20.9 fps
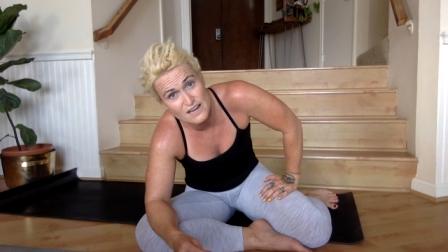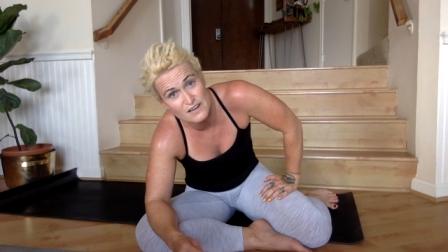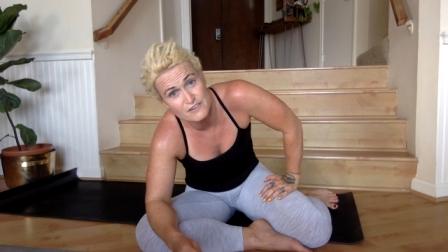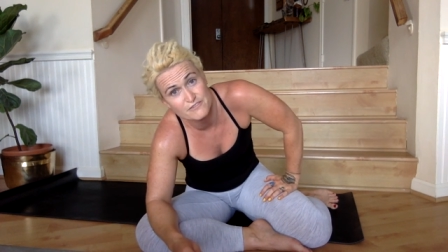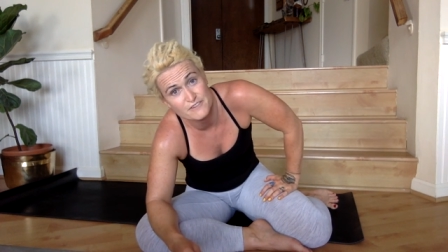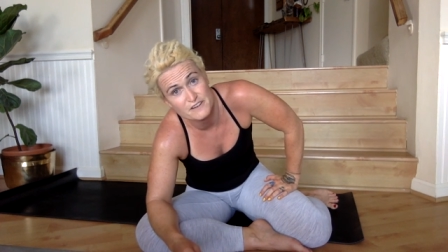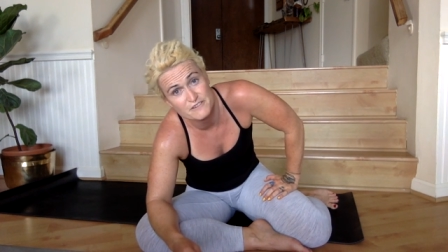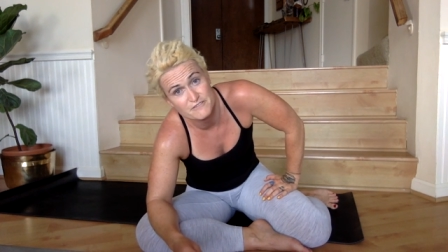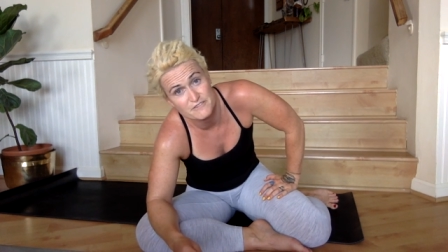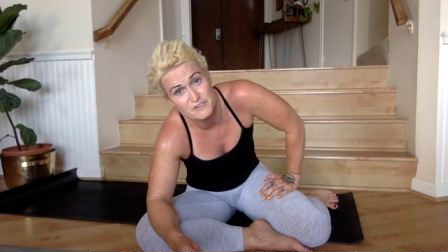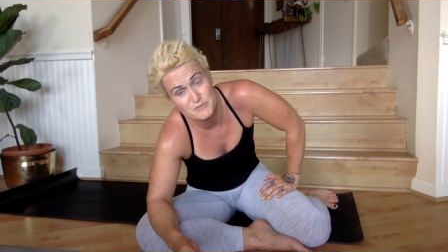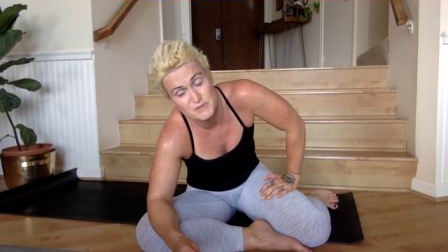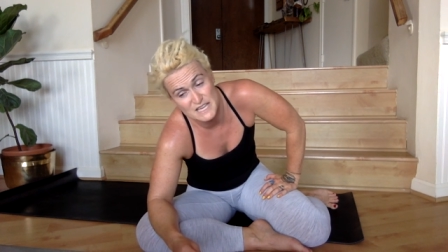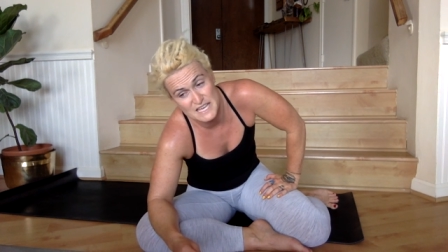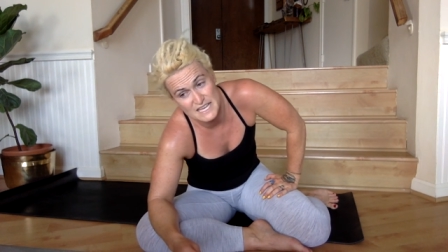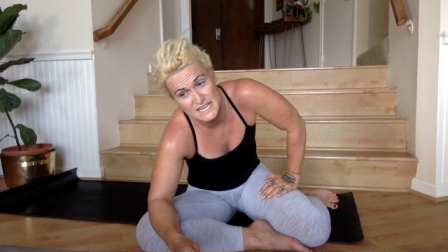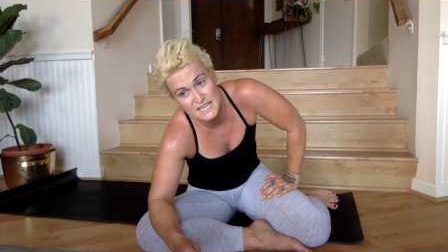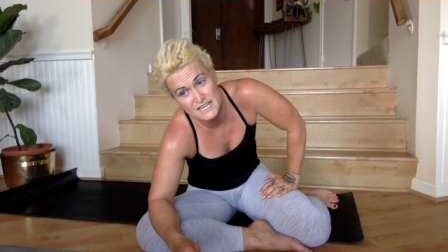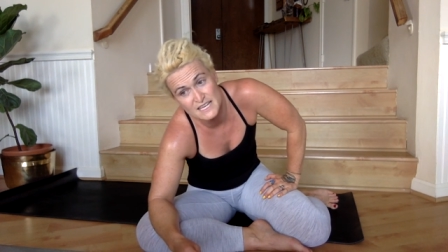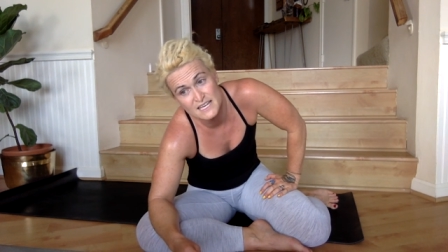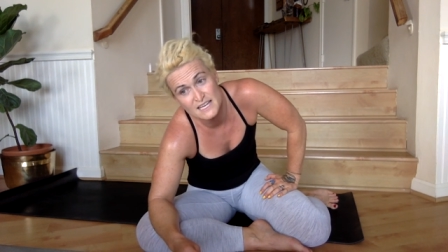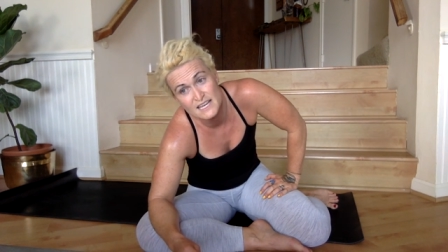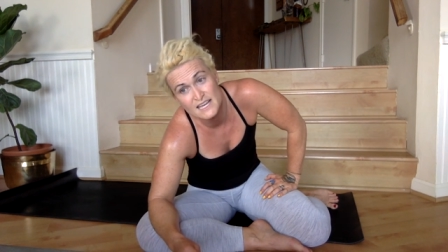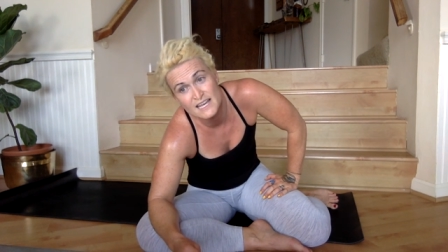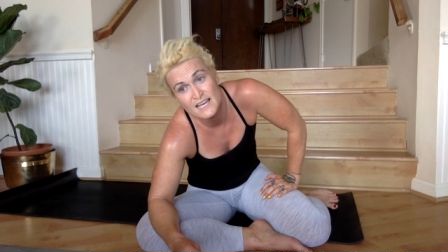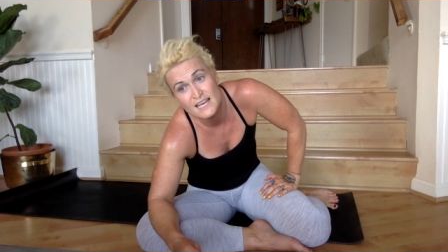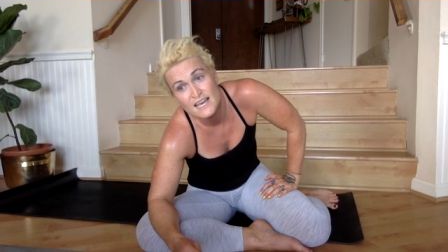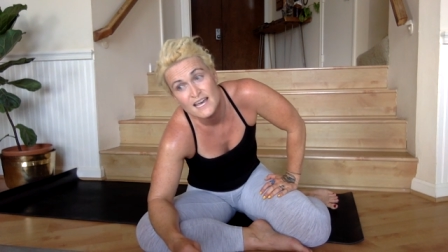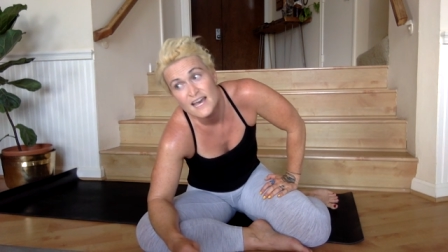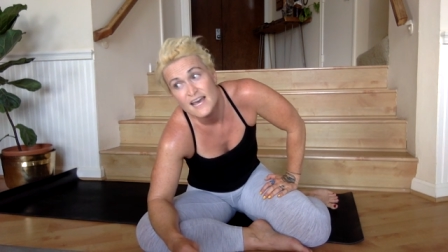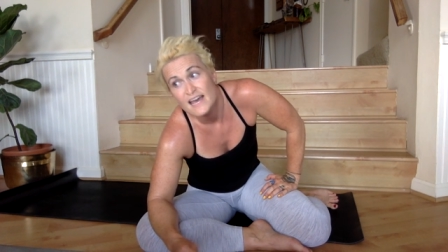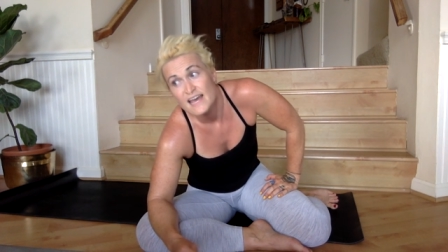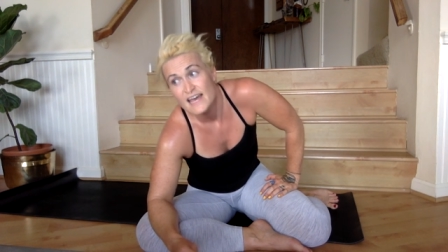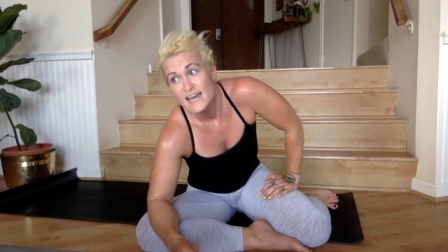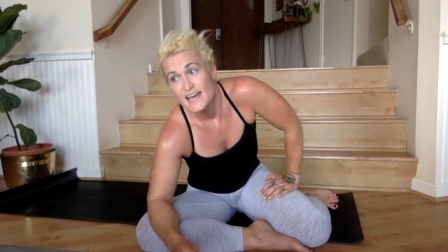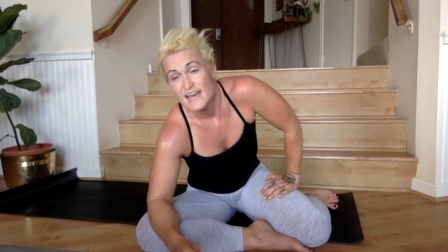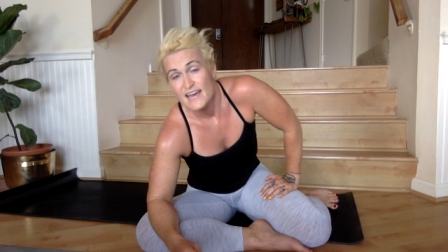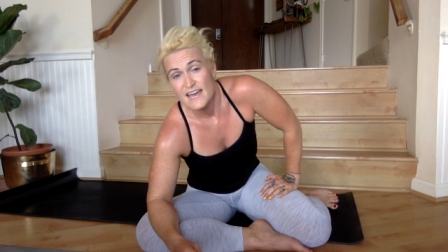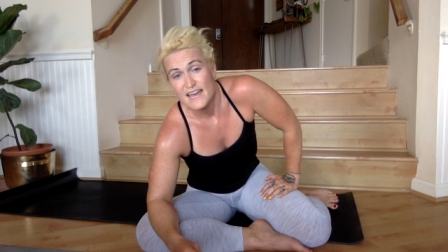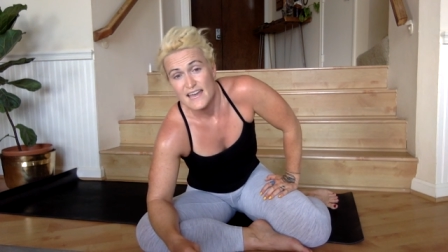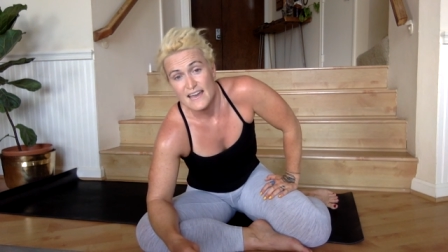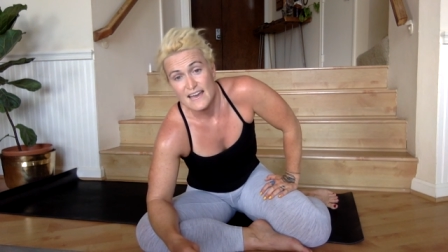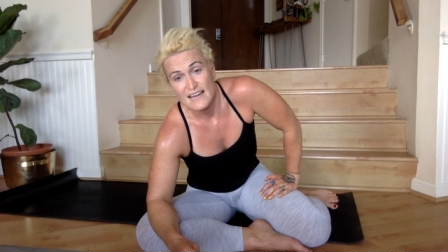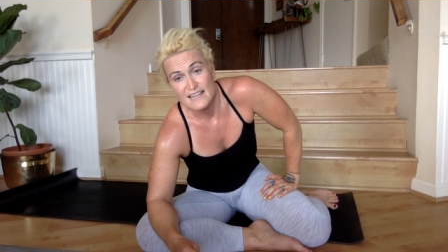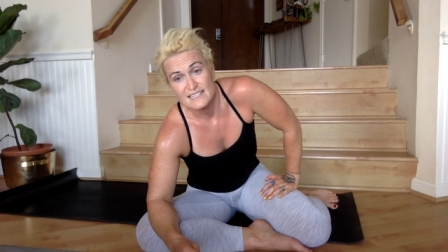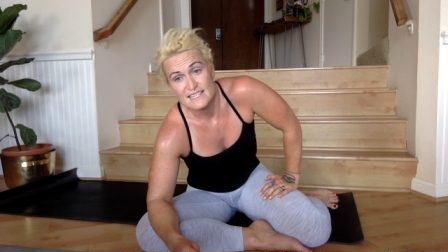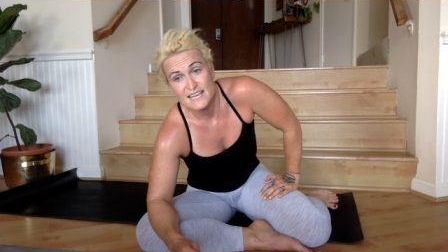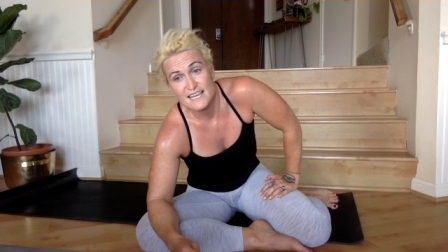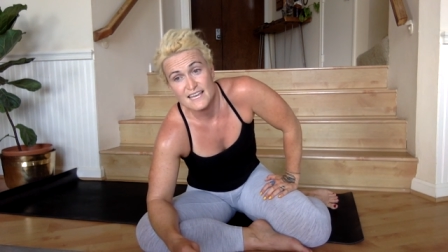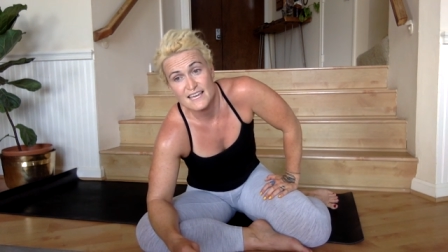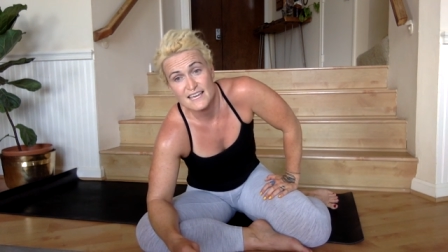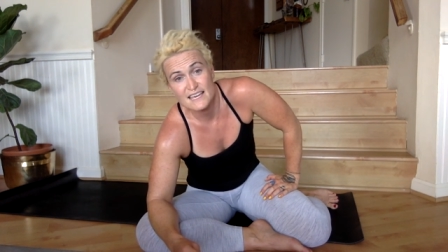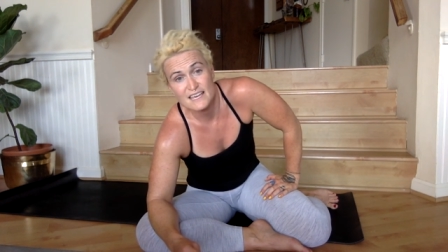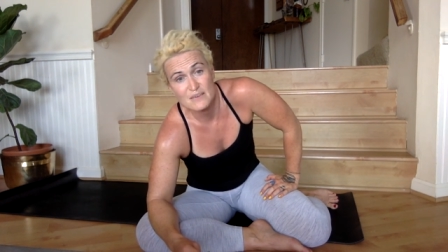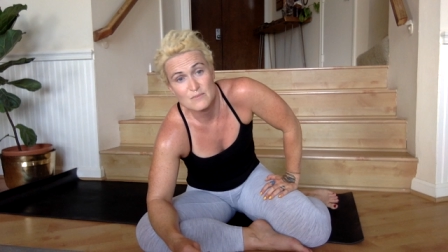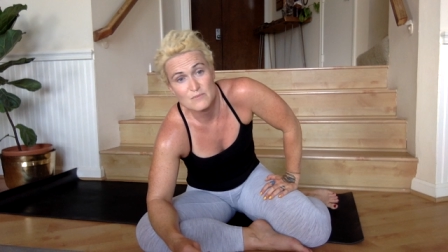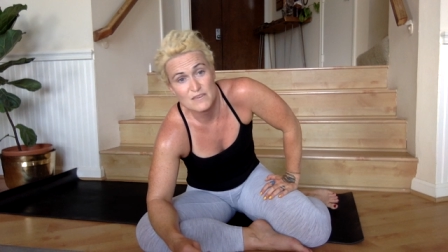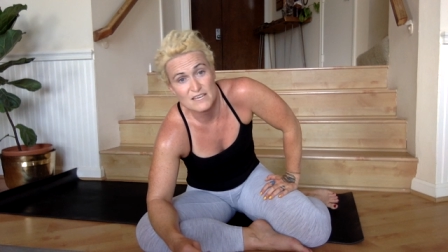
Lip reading: is a lot of fun for me. And